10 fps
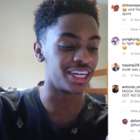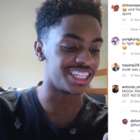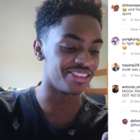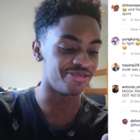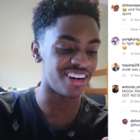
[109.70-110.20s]

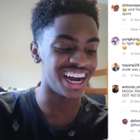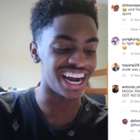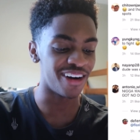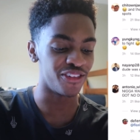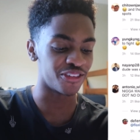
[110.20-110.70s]
wanted to fight.
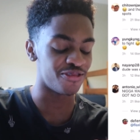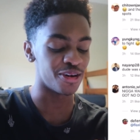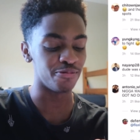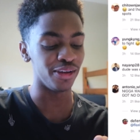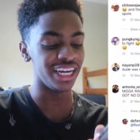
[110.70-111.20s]
I would have
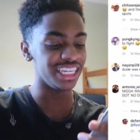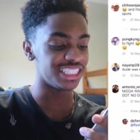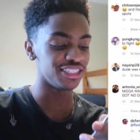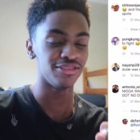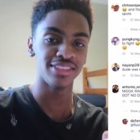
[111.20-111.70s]
felt
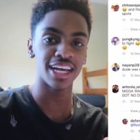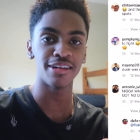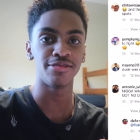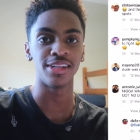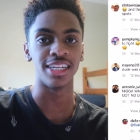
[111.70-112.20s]
played too.
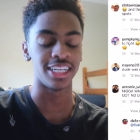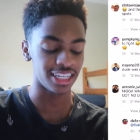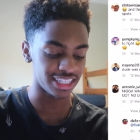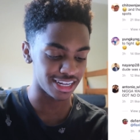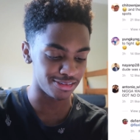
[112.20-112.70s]

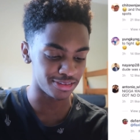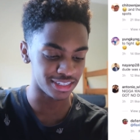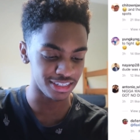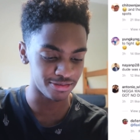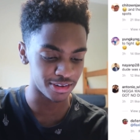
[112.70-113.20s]
Definitely,
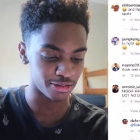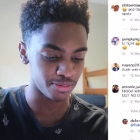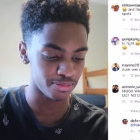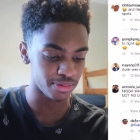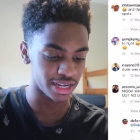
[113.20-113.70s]
definitely
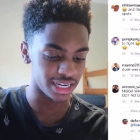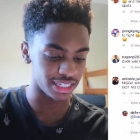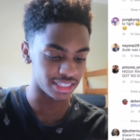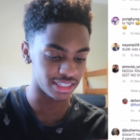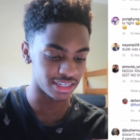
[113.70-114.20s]
felt
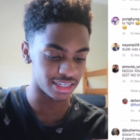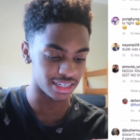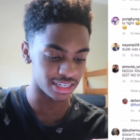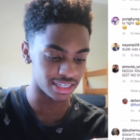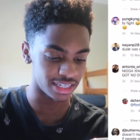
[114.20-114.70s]
played.
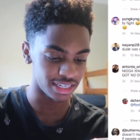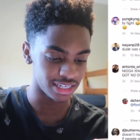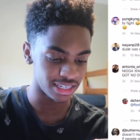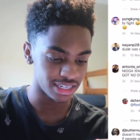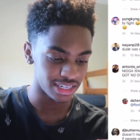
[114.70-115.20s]
Uh,
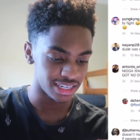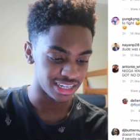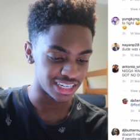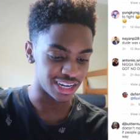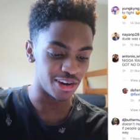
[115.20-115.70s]

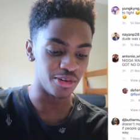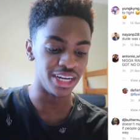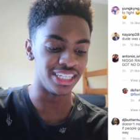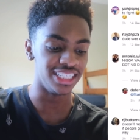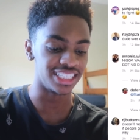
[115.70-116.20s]
no
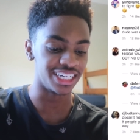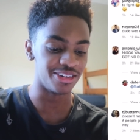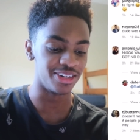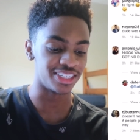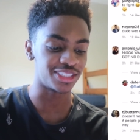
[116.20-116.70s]
way this
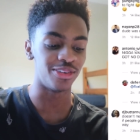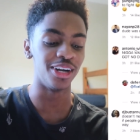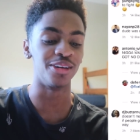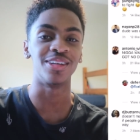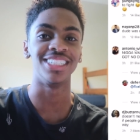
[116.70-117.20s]
nigga going to
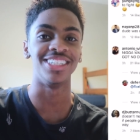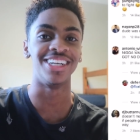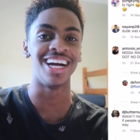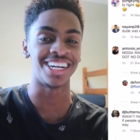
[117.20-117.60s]
square up because he don't